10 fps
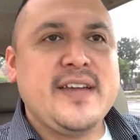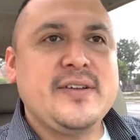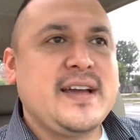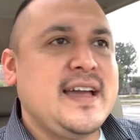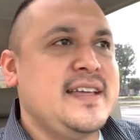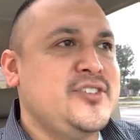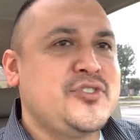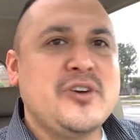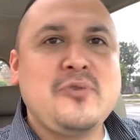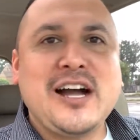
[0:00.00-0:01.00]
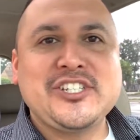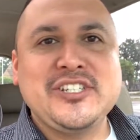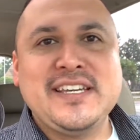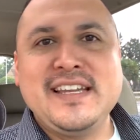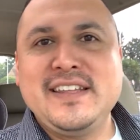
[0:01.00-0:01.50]
I, I enjoy
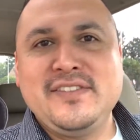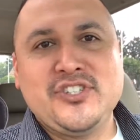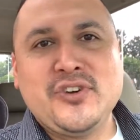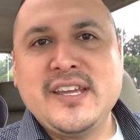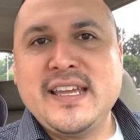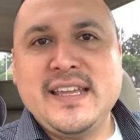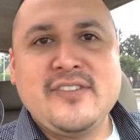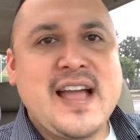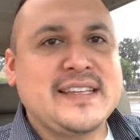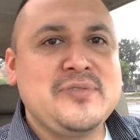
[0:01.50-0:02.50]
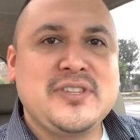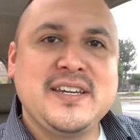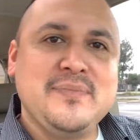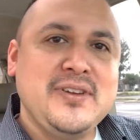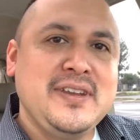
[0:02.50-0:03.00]
watching it and enjoy interacting with the
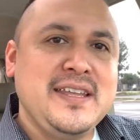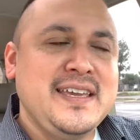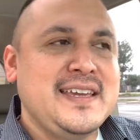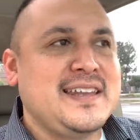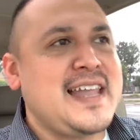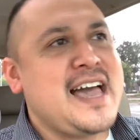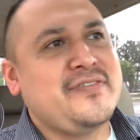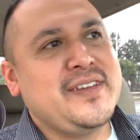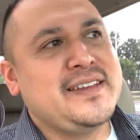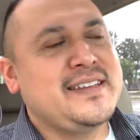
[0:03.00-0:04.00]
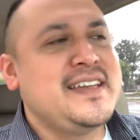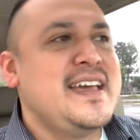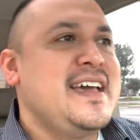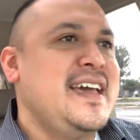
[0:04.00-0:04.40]
community and laughing and